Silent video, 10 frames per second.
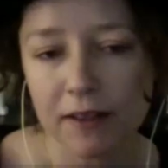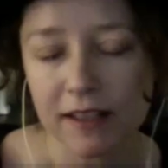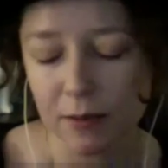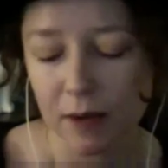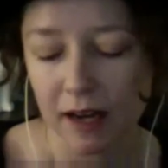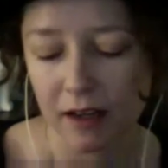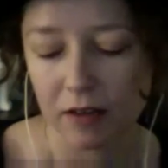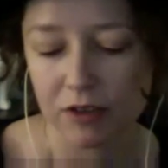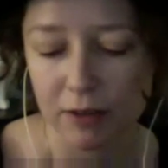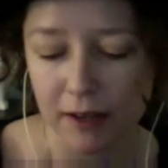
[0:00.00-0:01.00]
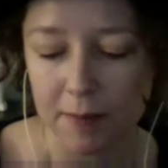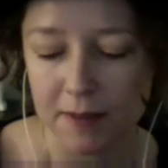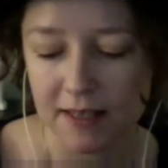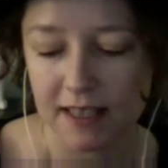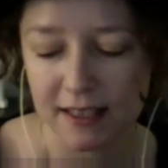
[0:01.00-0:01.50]
is what I know. Jeffrey
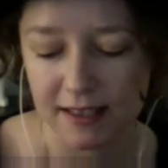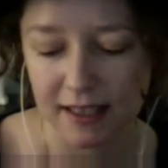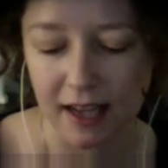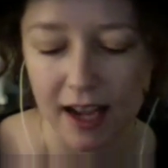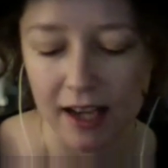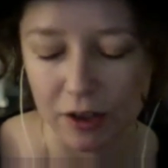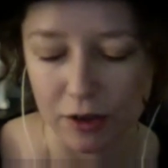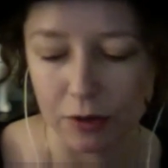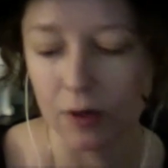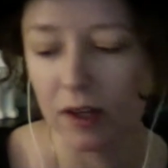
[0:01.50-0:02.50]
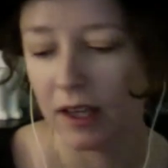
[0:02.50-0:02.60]
Epstein is the guy who